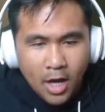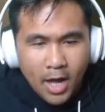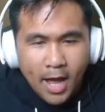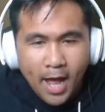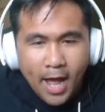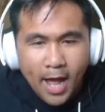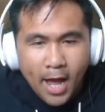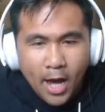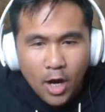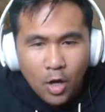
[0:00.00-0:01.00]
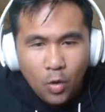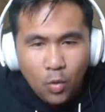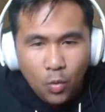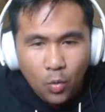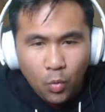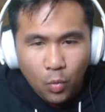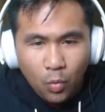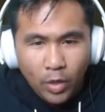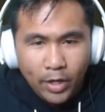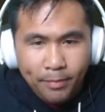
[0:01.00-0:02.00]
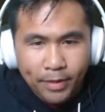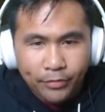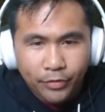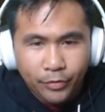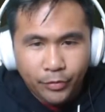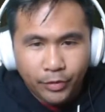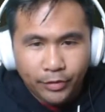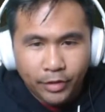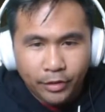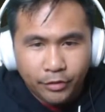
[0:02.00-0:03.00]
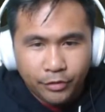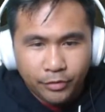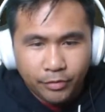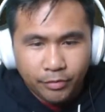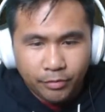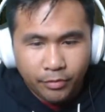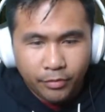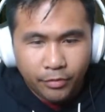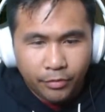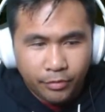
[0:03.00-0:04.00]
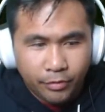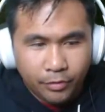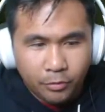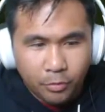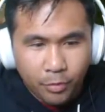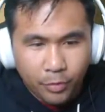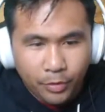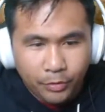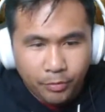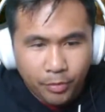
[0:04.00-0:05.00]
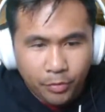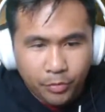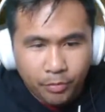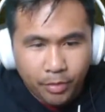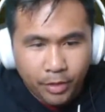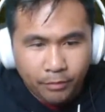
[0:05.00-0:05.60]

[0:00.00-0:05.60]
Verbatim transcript: How? Well, I am at Central Intelligence. This is this is what we are supposed to be.